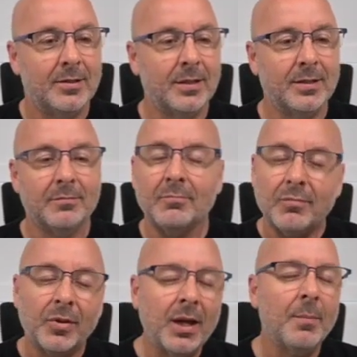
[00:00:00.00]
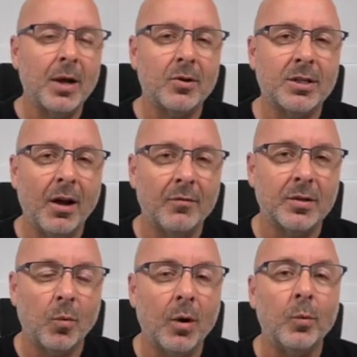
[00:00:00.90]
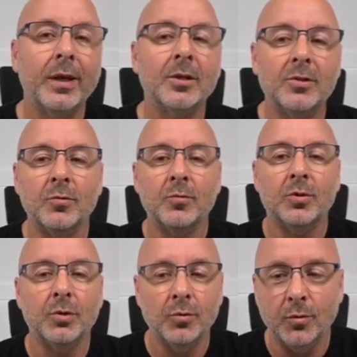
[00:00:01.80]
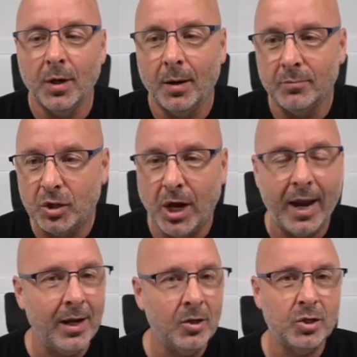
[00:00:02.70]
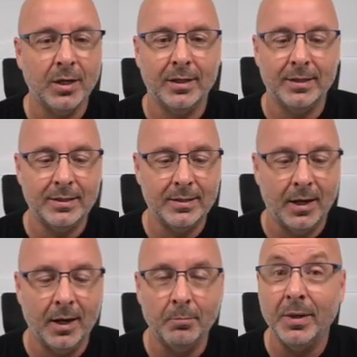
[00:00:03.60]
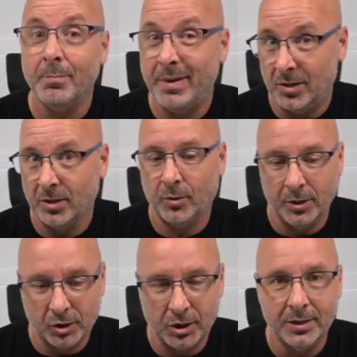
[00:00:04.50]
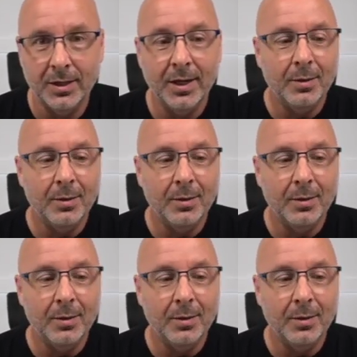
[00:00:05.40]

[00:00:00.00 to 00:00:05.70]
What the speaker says: to think about ourselves and what we could do to change and be a better Christian,